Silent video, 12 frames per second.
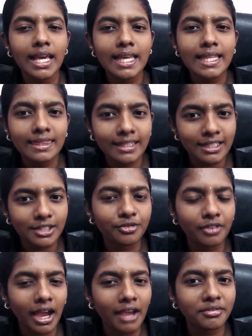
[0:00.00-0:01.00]
this
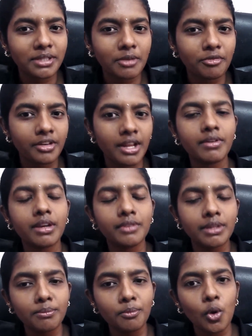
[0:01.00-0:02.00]
5-step framework will
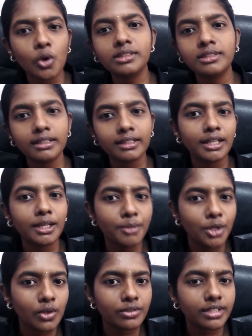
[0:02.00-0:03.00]
most certainly be
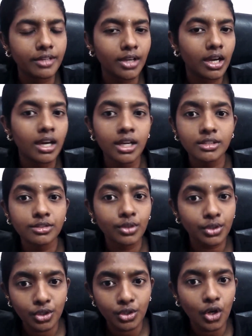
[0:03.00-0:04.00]
your savior. So
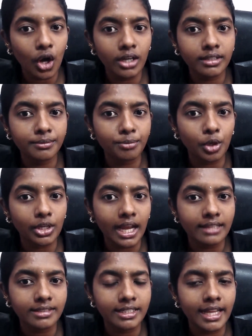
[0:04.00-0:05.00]
do not
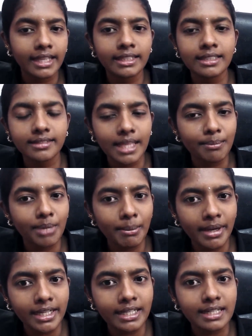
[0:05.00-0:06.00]
procrastinate this,
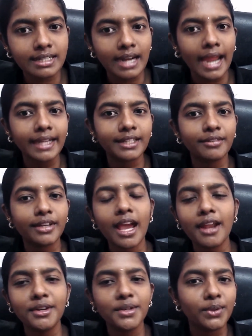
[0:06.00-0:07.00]
implement it right away
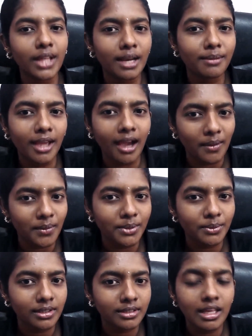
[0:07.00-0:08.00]
and do tell me how it
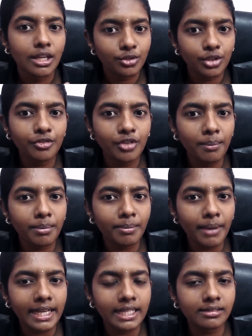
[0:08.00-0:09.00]
works. So if you're
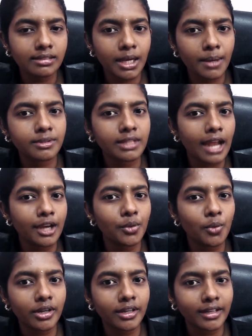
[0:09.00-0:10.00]
preparing scripts and you
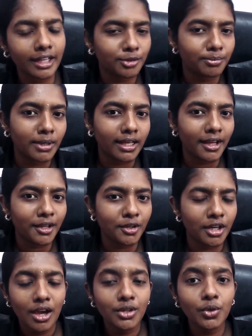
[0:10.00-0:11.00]
wanted an expert eye on
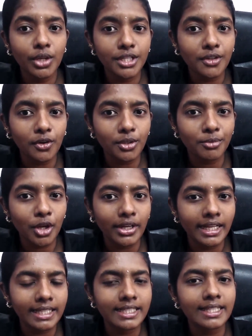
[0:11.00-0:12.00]
it, do reach out to me on
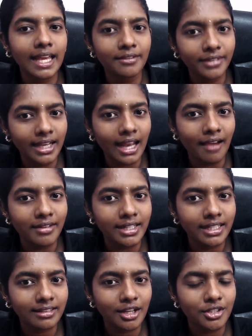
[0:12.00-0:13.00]
LinkedIn and we'll have a
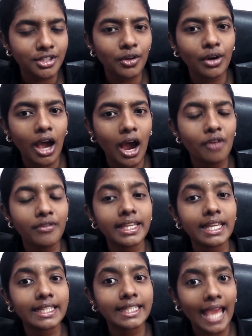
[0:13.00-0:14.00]
discussion on how we
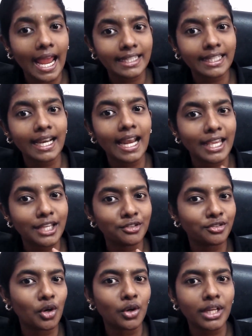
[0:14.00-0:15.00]
can catalyze
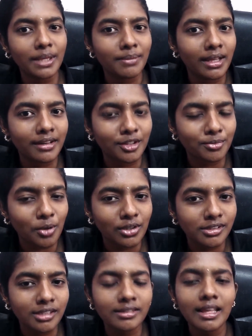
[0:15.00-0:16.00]
your email
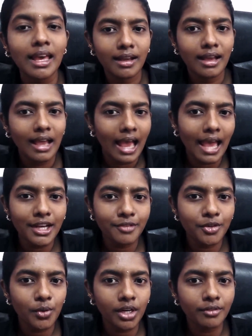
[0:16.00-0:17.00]
responses. And if
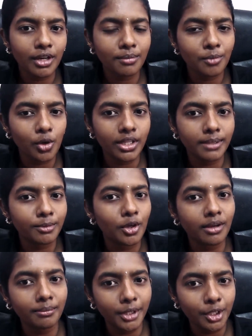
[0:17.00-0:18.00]
you want to work more deeply
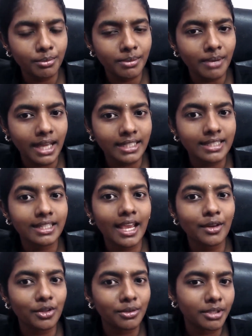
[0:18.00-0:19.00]
on B2B marketing
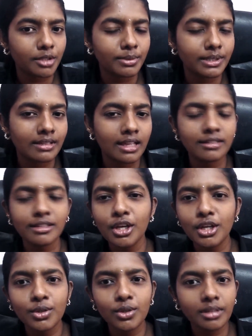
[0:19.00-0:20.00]
and on B2B sales,
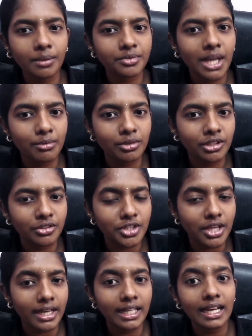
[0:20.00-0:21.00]
do subscribe to this
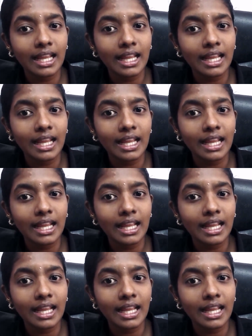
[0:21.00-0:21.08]
channel,